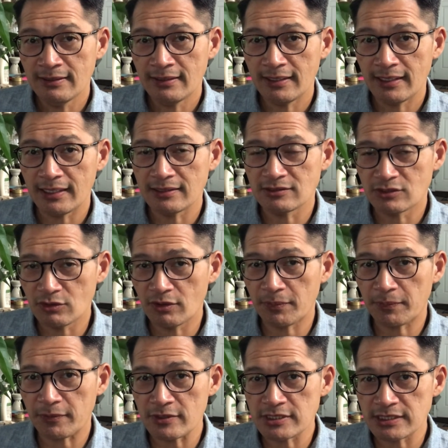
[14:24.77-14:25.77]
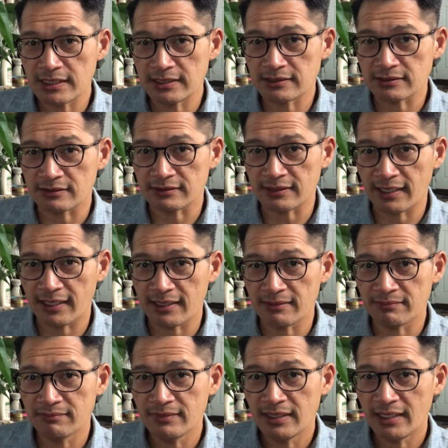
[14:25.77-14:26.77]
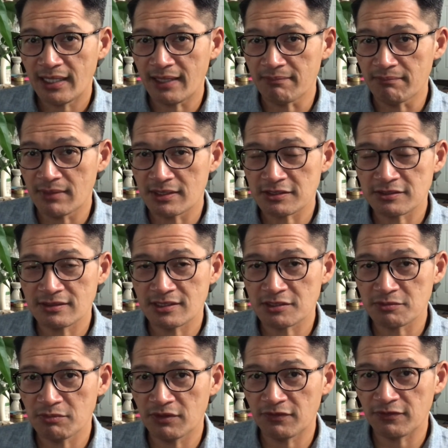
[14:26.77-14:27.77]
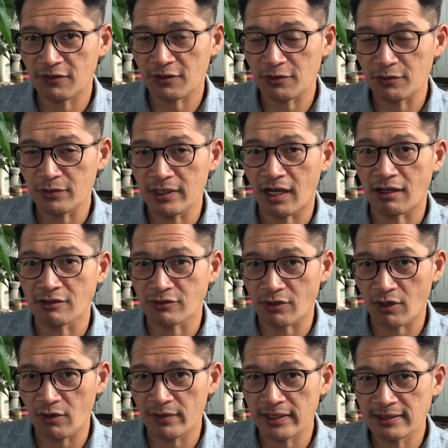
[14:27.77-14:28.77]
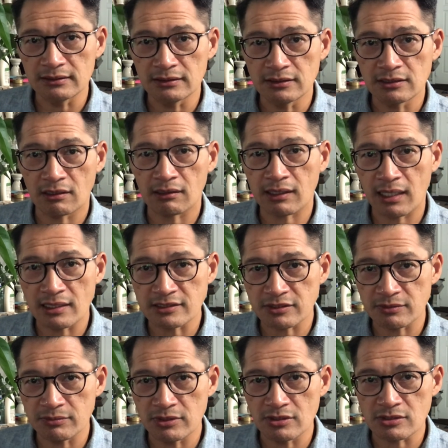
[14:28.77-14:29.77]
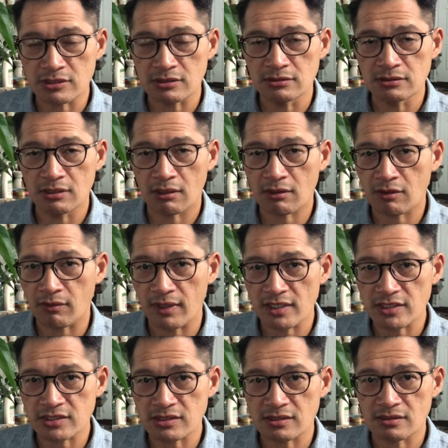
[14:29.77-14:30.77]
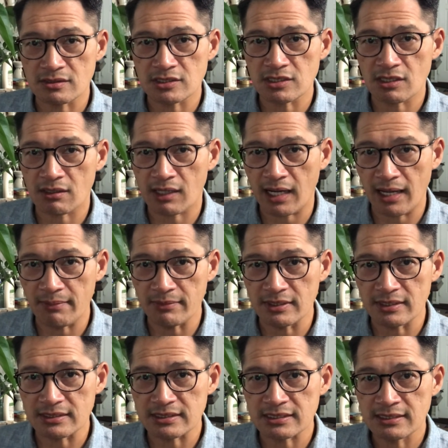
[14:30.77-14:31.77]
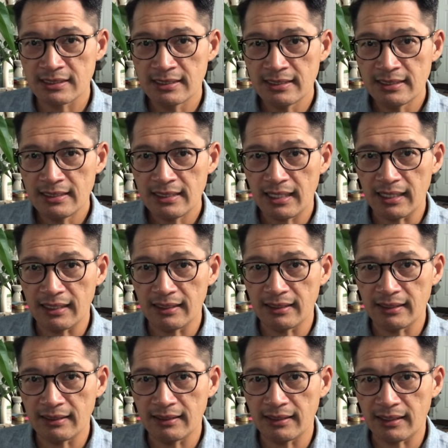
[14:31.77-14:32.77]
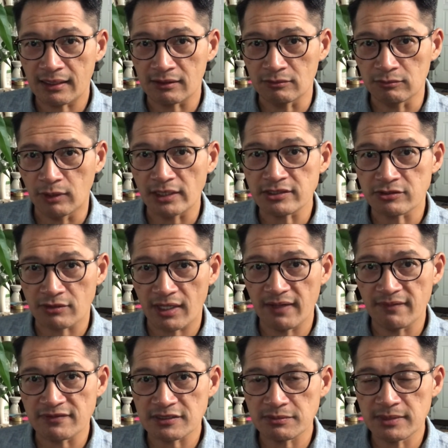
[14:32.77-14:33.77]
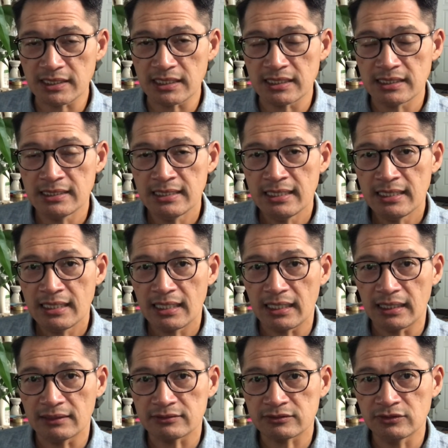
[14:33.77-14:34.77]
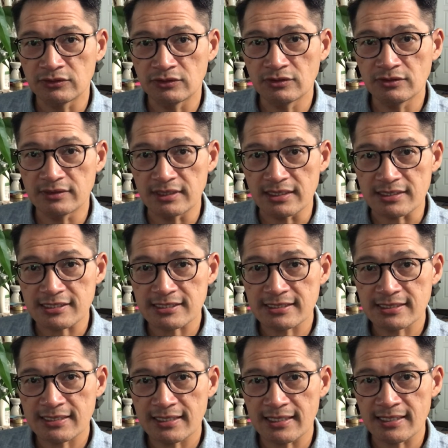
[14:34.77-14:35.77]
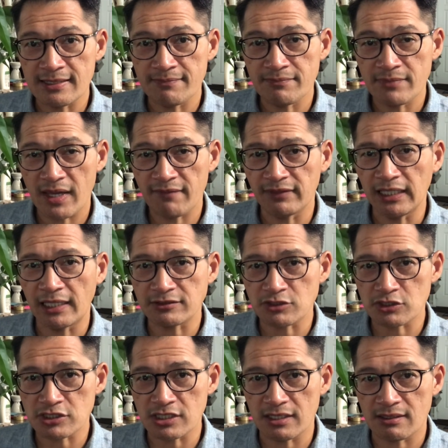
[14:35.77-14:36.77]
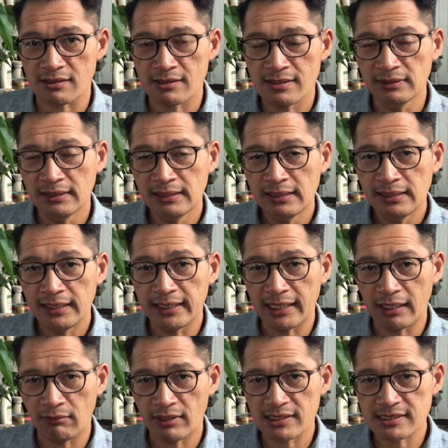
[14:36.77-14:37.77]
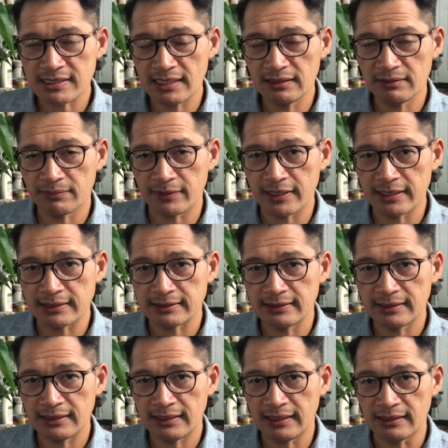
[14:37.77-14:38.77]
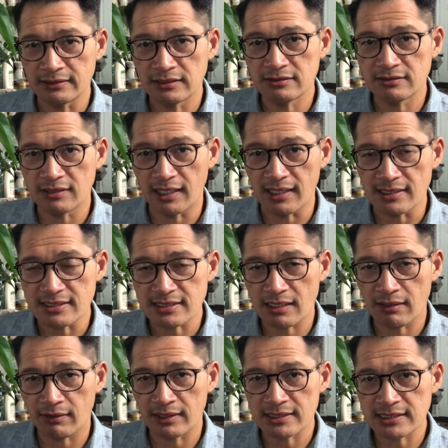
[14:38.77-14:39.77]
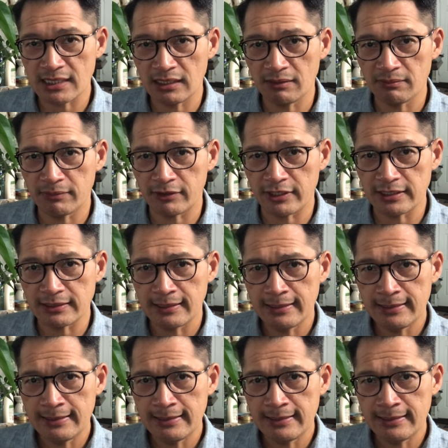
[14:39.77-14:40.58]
I do appreciate your time. I've mentioned this before. We are growing. Your contribution, your questions, your comments are what drives me to do this. I have a lot to share, and I want to celebrate you guys. I want to celebrate